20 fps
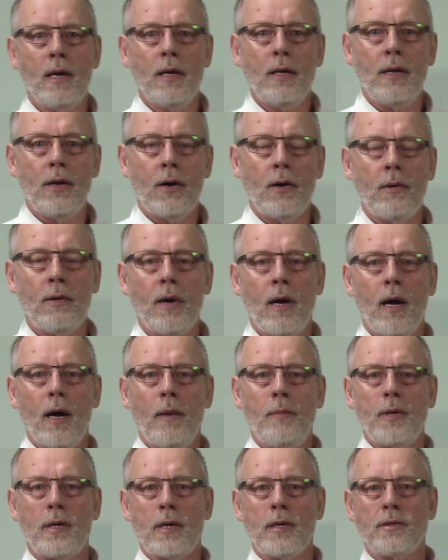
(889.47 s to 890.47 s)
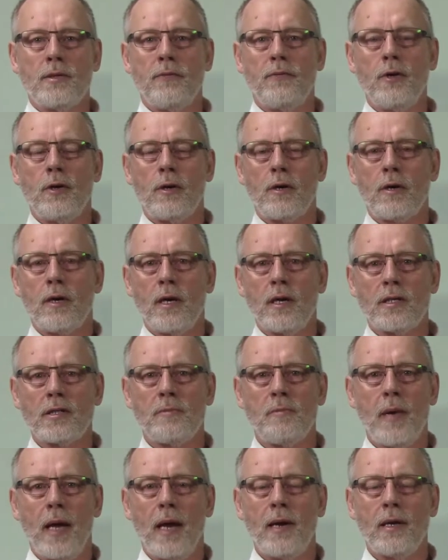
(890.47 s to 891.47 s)
you know, uh, because if you're going to
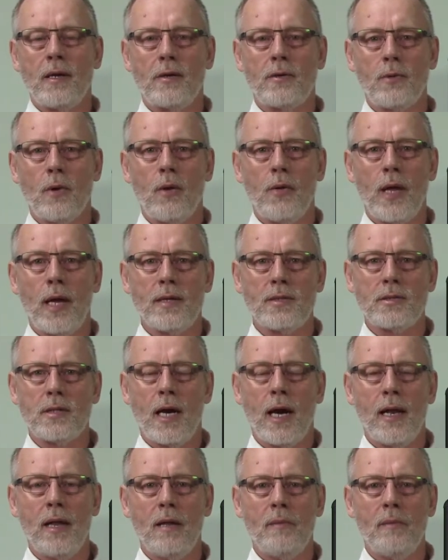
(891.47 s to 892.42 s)
expand and grow that side of